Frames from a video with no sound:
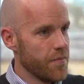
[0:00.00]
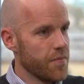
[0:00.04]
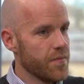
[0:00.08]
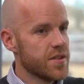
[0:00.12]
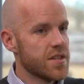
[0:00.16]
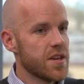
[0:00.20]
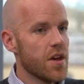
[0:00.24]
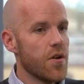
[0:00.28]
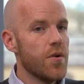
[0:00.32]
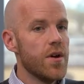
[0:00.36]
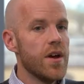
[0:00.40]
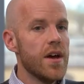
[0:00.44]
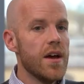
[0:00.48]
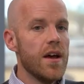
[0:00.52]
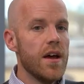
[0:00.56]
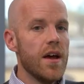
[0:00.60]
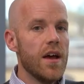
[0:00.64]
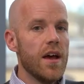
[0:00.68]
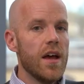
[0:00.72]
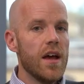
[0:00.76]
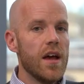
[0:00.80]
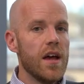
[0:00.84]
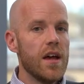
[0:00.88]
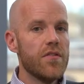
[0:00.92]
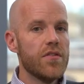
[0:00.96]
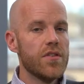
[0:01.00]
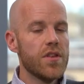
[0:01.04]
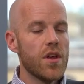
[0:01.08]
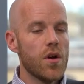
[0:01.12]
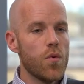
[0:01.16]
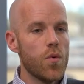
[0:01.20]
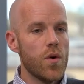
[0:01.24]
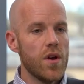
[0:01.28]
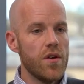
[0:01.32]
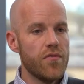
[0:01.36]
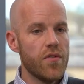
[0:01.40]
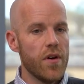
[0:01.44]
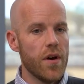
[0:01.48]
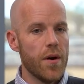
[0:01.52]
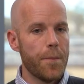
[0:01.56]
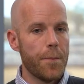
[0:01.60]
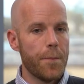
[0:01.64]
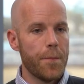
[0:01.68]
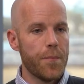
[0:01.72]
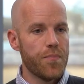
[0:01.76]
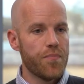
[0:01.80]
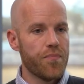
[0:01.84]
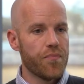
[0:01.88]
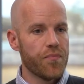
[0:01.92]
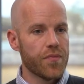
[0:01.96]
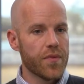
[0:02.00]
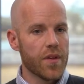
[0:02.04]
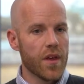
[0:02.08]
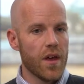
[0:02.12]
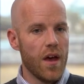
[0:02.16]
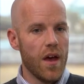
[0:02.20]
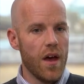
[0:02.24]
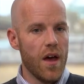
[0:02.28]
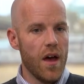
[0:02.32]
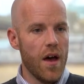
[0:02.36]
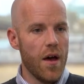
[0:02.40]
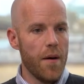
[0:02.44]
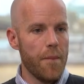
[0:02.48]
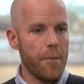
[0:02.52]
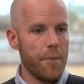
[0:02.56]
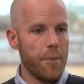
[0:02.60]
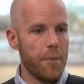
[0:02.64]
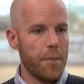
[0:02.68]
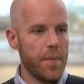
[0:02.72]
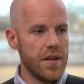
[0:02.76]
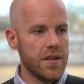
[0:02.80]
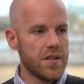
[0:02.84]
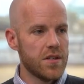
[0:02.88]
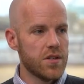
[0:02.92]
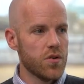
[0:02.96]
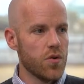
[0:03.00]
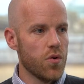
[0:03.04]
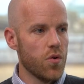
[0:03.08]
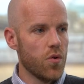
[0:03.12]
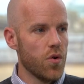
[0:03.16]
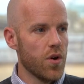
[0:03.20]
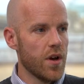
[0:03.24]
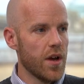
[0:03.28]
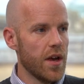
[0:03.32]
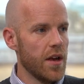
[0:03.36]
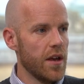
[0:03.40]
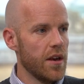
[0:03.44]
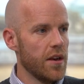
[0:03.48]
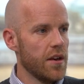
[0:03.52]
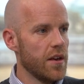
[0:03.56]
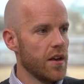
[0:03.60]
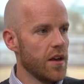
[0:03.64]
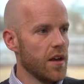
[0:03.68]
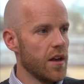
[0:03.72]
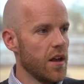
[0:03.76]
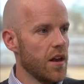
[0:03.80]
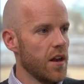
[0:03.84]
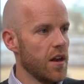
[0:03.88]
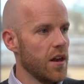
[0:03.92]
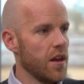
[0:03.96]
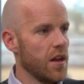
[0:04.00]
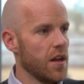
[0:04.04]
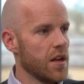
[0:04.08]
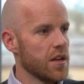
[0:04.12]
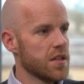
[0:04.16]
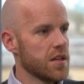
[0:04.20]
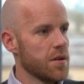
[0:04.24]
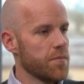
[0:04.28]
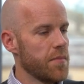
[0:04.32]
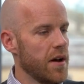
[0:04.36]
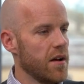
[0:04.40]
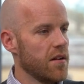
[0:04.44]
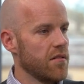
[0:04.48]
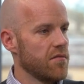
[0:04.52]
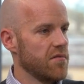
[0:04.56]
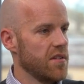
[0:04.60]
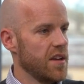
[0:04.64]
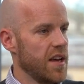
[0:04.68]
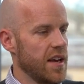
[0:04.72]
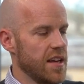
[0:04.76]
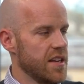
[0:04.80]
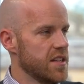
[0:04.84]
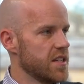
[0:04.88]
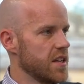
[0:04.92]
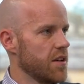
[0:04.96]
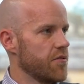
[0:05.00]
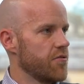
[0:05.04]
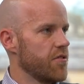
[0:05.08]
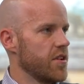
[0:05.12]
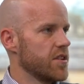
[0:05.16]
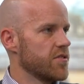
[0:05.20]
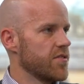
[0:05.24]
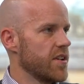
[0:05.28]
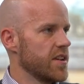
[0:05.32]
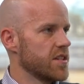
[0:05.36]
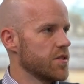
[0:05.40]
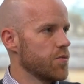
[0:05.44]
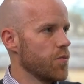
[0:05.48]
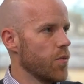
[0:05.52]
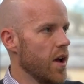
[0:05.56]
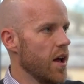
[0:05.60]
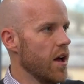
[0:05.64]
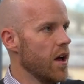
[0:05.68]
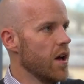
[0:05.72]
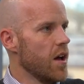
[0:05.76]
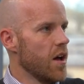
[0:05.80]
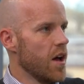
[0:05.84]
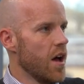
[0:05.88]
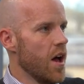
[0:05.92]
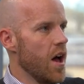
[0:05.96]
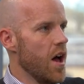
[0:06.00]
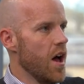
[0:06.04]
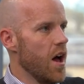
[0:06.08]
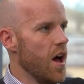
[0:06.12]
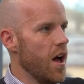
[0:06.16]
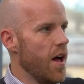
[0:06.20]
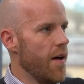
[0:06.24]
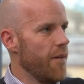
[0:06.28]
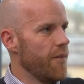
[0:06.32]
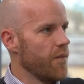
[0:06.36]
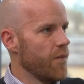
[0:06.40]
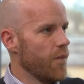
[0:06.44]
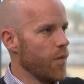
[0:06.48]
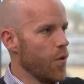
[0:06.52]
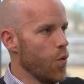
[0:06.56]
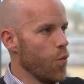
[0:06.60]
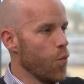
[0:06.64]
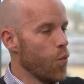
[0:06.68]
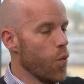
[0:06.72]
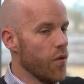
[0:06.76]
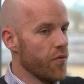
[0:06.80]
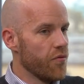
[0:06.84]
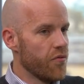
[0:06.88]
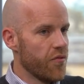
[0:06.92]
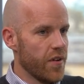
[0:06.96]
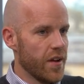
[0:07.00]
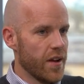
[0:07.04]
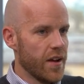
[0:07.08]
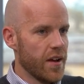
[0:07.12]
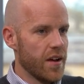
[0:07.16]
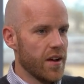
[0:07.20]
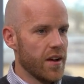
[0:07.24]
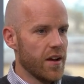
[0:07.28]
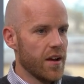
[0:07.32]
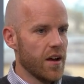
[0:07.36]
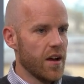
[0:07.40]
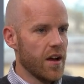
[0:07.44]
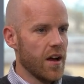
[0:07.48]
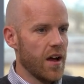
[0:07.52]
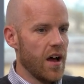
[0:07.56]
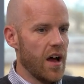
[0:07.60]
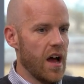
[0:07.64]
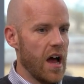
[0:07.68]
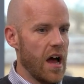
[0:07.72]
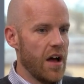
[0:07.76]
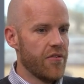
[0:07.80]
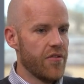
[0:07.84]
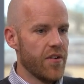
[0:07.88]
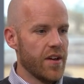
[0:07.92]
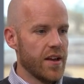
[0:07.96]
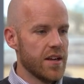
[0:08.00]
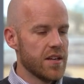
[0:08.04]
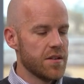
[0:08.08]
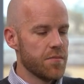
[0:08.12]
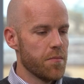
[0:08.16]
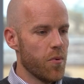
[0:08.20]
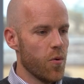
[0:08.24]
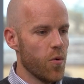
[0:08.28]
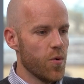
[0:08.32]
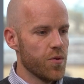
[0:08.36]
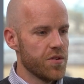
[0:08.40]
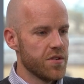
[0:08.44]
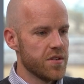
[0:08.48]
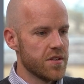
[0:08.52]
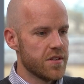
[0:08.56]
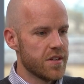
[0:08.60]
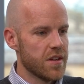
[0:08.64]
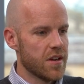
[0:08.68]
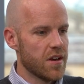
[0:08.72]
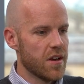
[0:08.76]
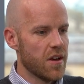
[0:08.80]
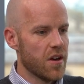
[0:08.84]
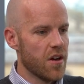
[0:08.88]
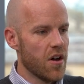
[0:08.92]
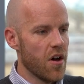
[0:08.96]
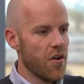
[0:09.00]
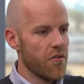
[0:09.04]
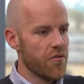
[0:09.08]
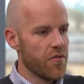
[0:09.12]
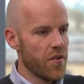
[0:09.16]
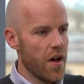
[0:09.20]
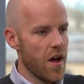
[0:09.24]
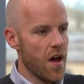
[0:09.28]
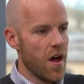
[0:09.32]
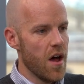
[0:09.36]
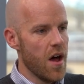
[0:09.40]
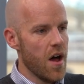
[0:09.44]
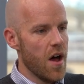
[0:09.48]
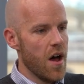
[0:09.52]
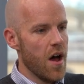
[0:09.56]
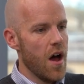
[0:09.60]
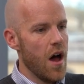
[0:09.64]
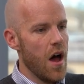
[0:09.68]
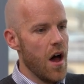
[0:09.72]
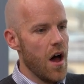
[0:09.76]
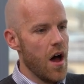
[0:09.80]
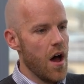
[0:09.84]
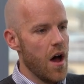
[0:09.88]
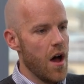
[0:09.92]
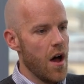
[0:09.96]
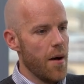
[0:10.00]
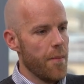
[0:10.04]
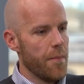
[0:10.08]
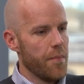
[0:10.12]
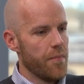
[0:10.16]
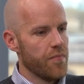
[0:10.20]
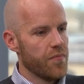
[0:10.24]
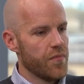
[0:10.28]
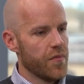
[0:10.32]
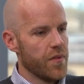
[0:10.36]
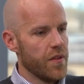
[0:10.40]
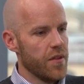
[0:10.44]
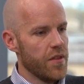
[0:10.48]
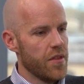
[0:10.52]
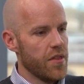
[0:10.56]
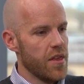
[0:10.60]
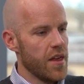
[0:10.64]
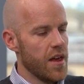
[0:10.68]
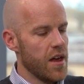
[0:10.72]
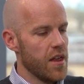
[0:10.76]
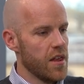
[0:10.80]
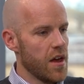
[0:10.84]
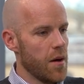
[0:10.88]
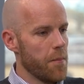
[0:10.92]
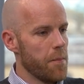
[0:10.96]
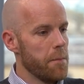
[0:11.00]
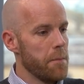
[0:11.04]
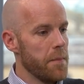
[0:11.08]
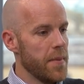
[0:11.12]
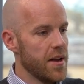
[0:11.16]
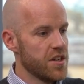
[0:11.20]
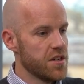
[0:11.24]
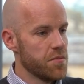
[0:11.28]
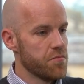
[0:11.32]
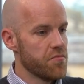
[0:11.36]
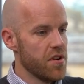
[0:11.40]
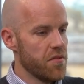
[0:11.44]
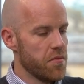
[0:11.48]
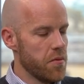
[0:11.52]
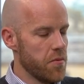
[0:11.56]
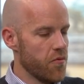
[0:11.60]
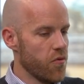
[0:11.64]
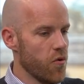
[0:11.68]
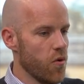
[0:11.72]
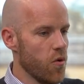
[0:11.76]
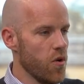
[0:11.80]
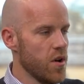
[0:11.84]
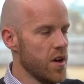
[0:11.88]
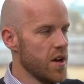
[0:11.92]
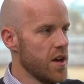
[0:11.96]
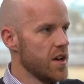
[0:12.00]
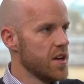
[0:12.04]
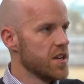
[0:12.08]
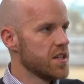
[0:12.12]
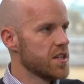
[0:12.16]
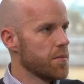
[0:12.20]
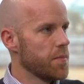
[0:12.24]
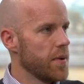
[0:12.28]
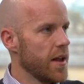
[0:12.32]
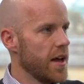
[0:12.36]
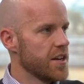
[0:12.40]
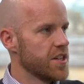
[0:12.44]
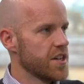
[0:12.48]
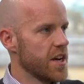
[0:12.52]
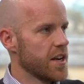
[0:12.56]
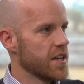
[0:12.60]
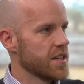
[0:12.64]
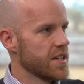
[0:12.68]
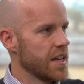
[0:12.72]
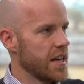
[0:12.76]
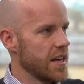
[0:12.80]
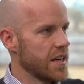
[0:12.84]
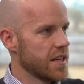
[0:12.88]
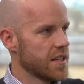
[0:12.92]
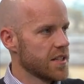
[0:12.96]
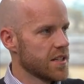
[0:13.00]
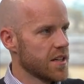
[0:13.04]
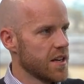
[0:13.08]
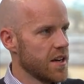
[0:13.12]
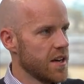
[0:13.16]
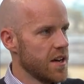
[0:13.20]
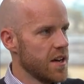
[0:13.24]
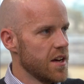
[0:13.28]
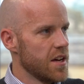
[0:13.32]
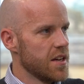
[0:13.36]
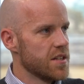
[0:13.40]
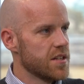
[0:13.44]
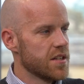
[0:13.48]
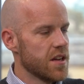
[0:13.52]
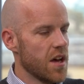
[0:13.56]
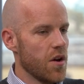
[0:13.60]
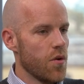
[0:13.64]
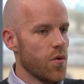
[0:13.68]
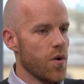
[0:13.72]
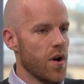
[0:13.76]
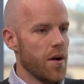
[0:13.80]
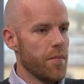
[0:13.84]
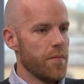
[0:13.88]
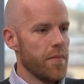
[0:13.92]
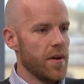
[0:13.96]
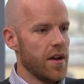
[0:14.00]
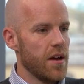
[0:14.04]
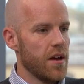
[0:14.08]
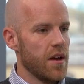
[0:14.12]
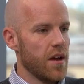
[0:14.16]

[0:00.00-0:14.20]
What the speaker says: So even though we've been talking a lot about insider threats, ransomware, one thing I think is important to cover there that I mentioned briefly before, supply chain attacks. So